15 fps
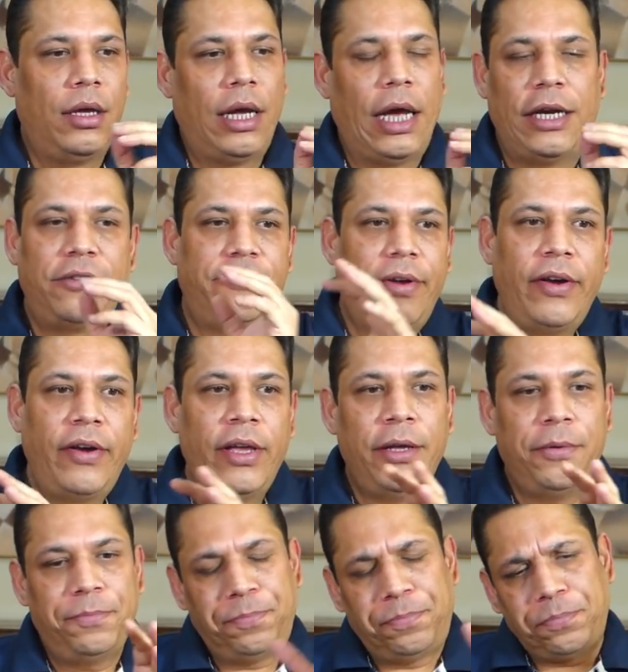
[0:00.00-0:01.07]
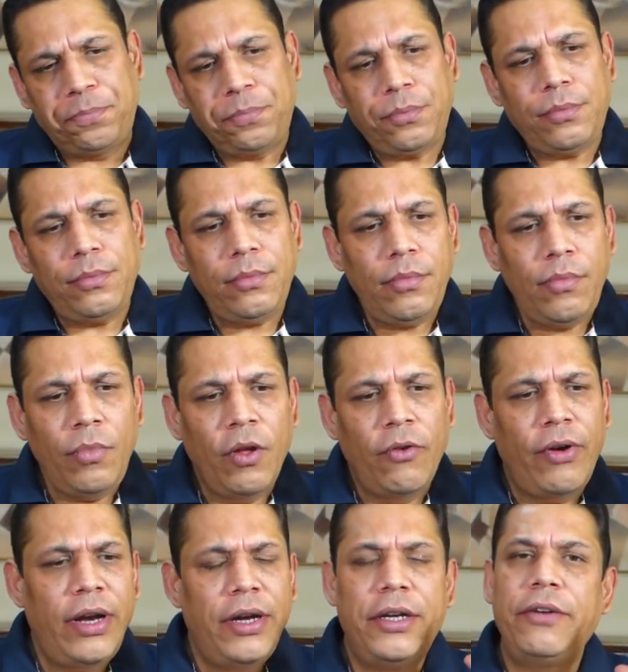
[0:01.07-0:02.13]
And it's very,
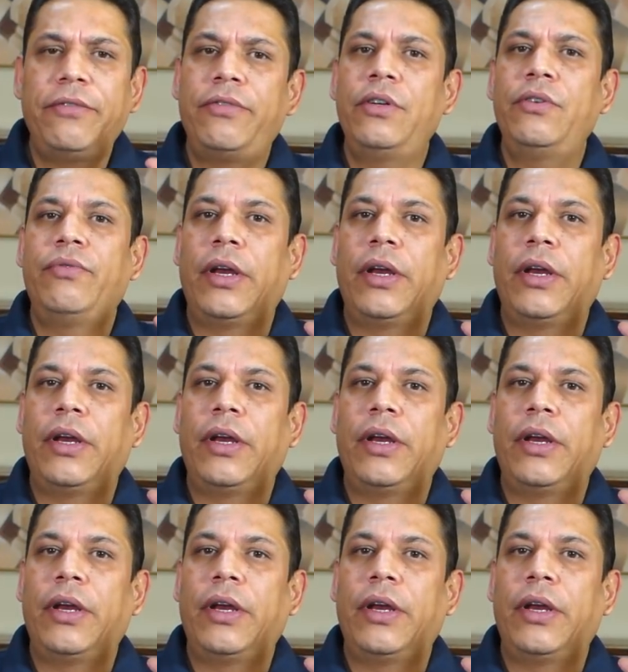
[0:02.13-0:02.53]
very different,